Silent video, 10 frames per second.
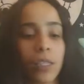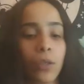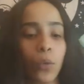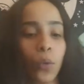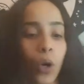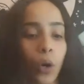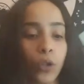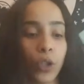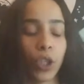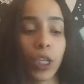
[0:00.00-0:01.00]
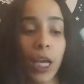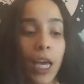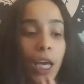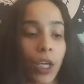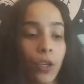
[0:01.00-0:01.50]
the world.
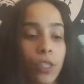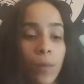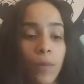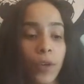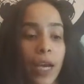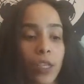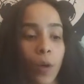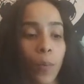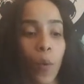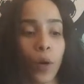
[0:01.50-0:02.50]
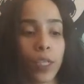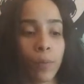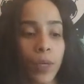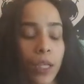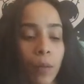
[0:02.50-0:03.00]
Some of you guys are born to
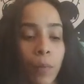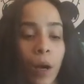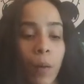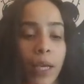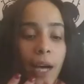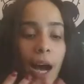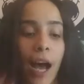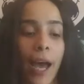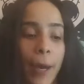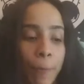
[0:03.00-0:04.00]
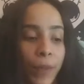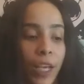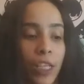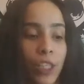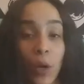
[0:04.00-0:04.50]
be in the public eye
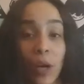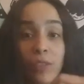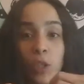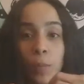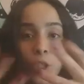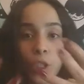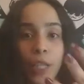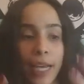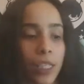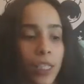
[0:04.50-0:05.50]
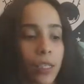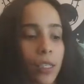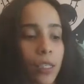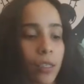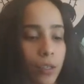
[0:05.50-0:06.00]
because you have so much light
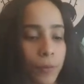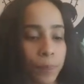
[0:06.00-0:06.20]
to